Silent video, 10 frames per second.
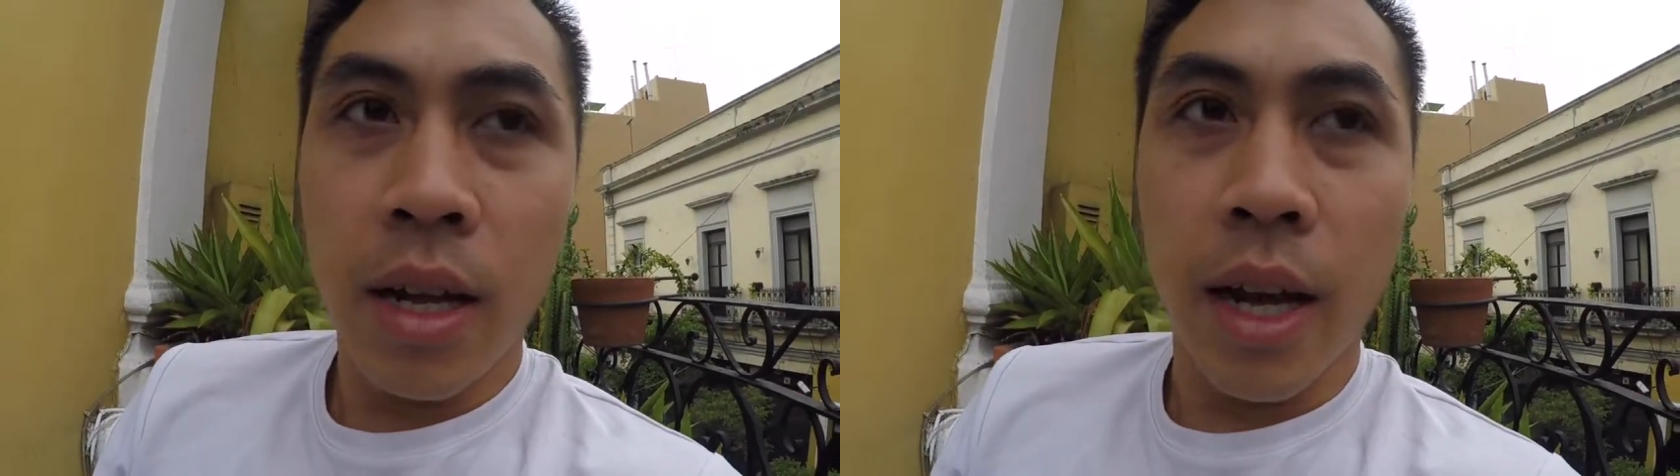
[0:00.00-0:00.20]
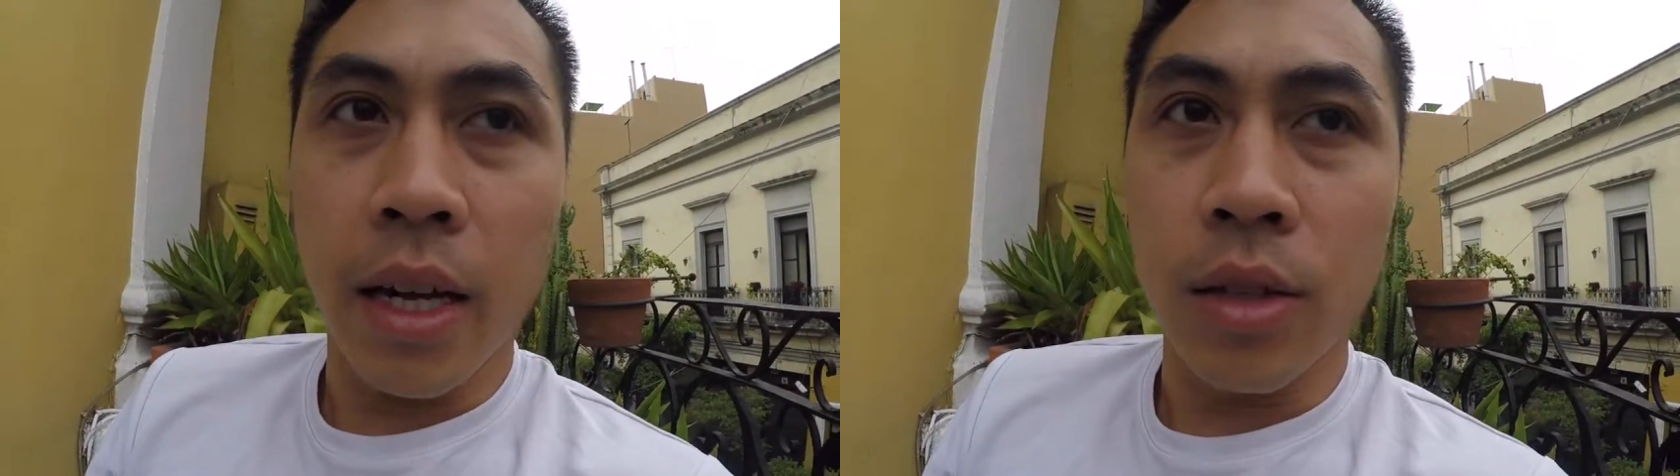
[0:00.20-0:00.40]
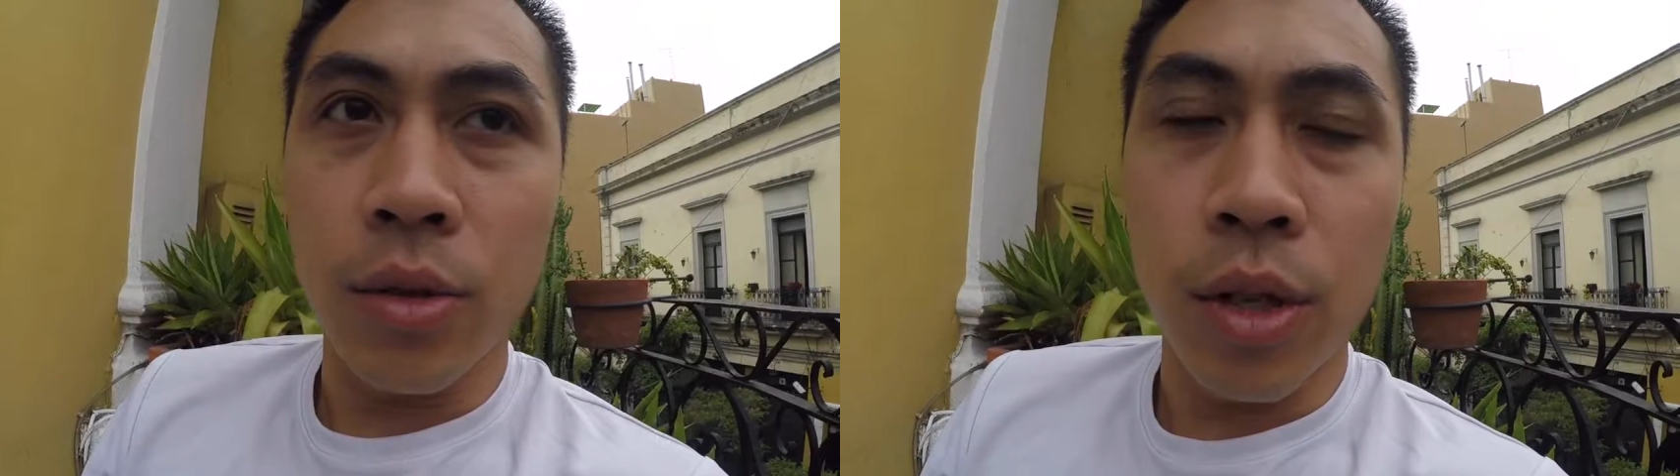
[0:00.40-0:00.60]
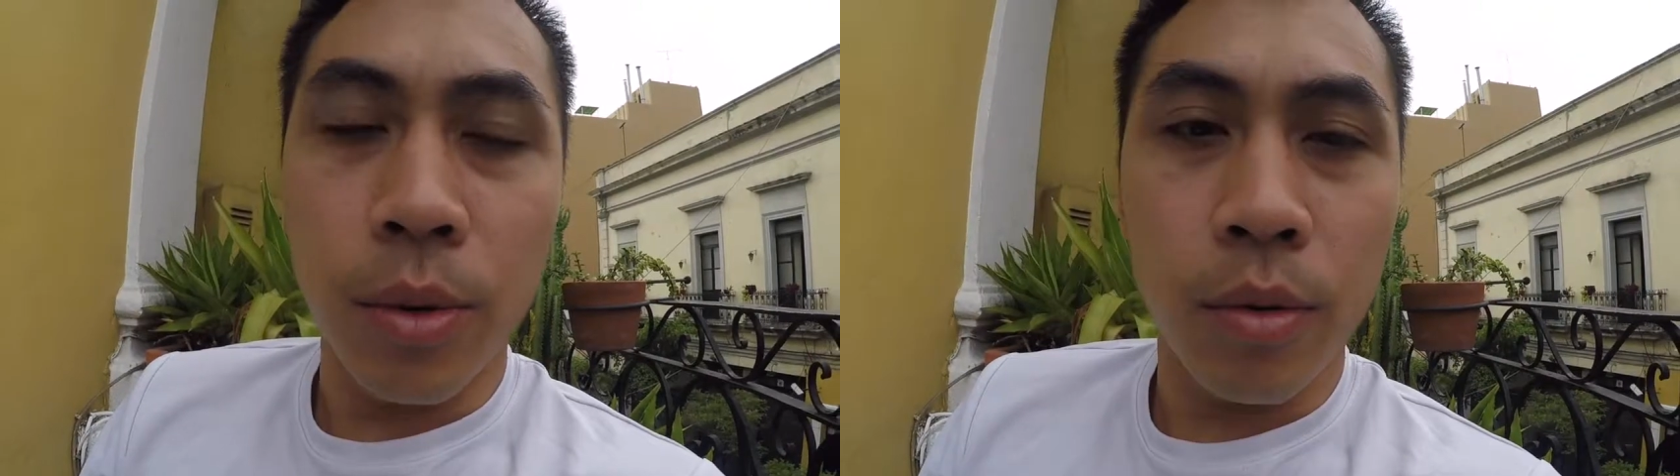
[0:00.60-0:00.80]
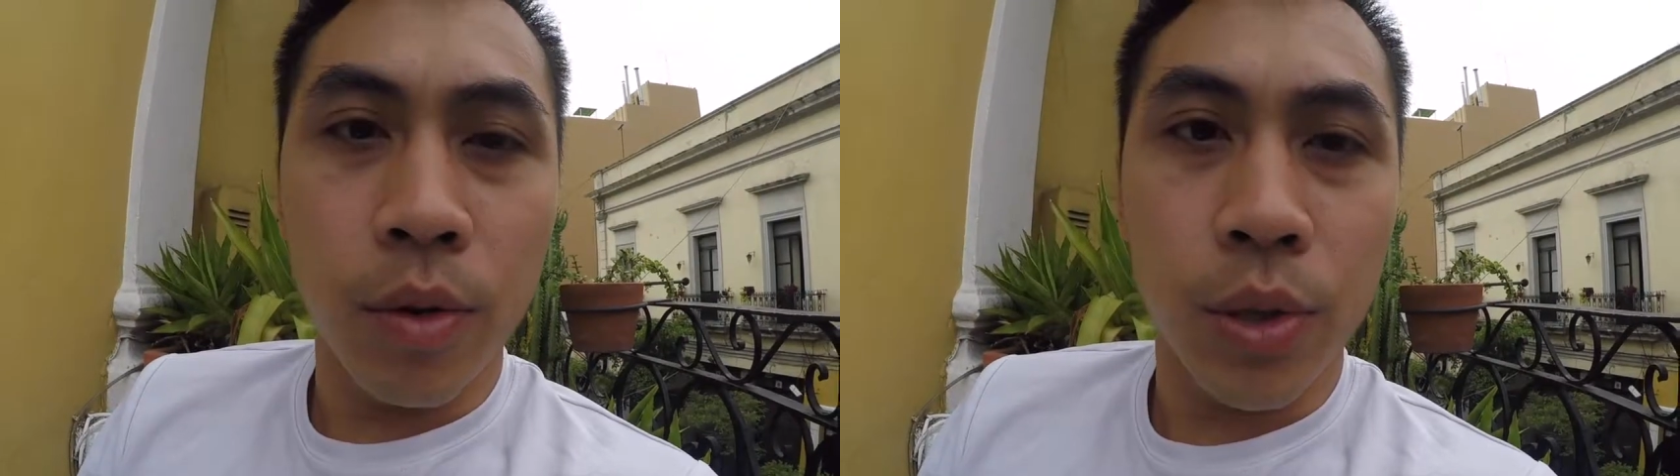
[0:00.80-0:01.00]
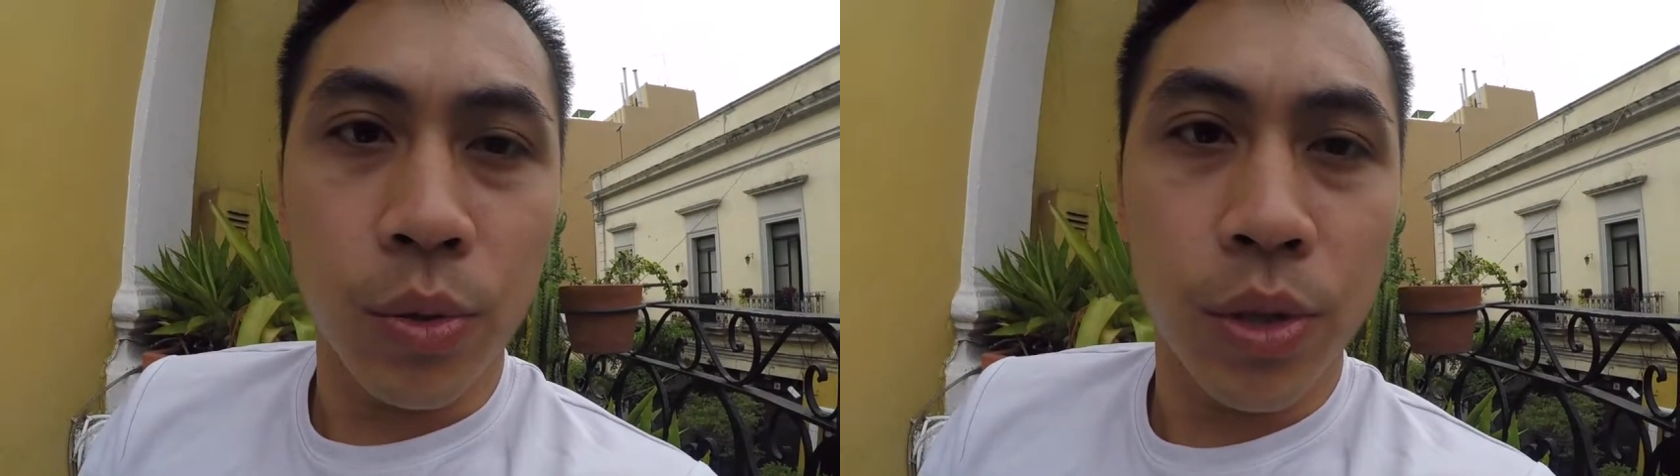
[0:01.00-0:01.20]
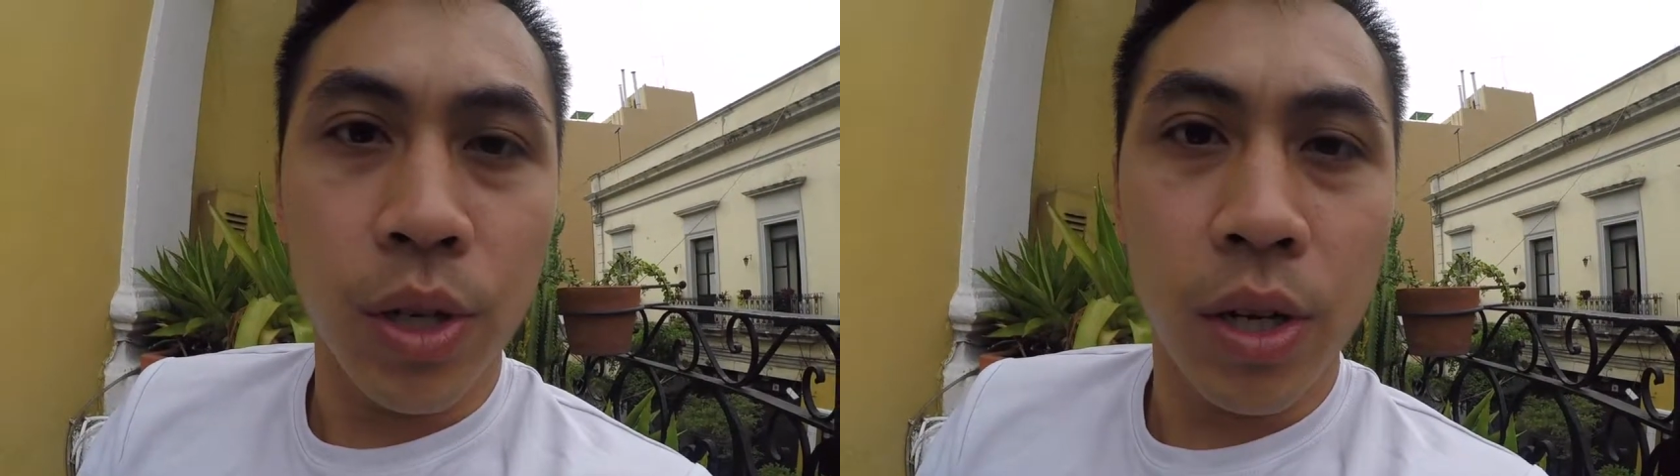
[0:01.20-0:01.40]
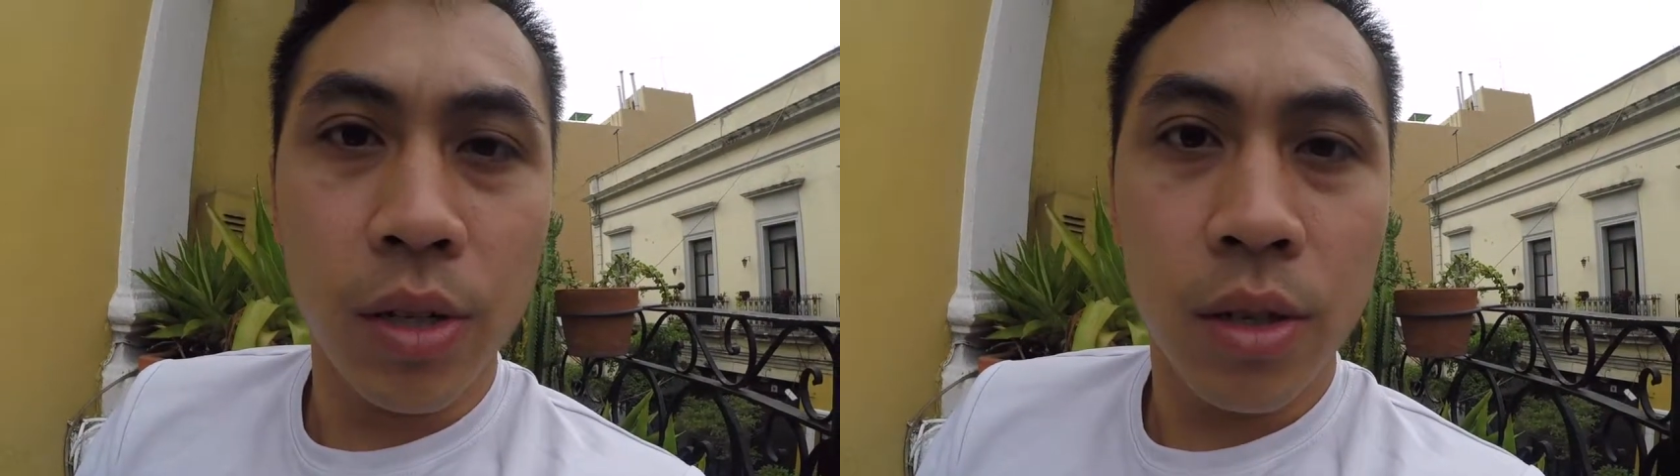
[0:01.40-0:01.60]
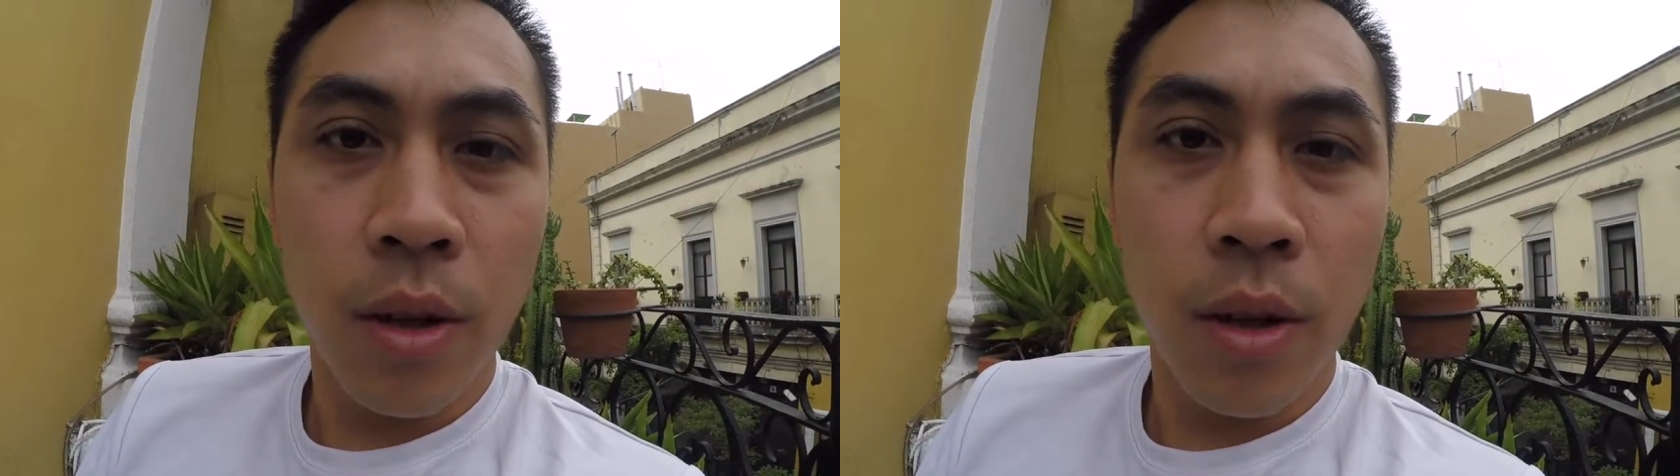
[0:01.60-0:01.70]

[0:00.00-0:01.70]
and you dip it with soy sauce.